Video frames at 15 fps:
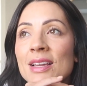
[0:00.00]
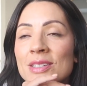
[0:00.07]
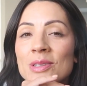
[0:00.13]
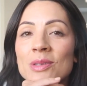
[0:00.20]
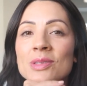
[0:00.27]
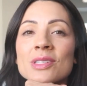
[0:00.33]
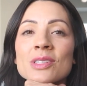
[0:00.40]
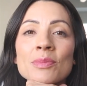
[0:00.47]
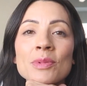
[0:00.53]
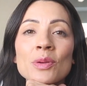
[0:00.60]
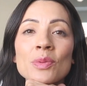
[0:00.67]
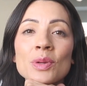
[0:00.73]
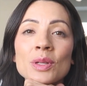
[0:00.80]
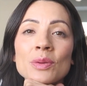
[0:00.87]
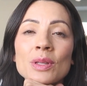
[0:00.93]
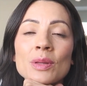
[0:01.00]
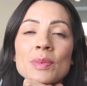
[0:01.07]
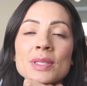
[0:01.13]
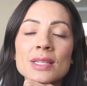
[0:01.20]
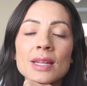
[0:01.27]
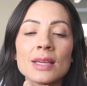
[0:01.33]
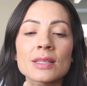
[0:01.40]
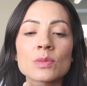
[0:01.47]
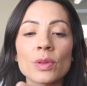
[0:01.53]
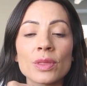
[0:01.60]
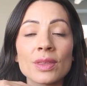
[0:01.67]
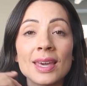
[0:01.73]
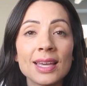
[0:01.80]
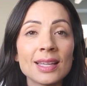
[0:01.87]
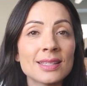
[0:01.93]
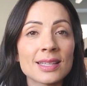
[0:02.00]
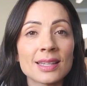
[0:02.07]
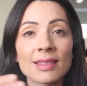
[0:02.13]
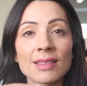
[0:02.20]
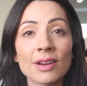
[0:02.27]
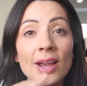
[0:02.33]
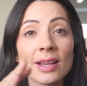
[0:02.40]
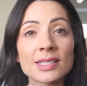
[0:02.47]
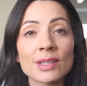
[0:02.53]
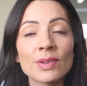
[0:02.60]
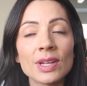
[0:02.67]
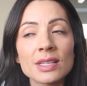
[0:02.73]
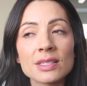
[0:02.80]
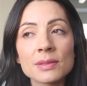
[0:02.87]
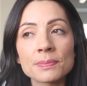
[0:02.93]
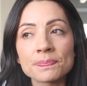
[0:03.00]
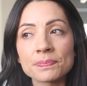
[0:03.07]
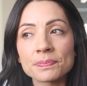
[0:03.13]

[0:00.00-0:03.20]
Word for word: Tuesdays are my really, really busy days with kids and their activities.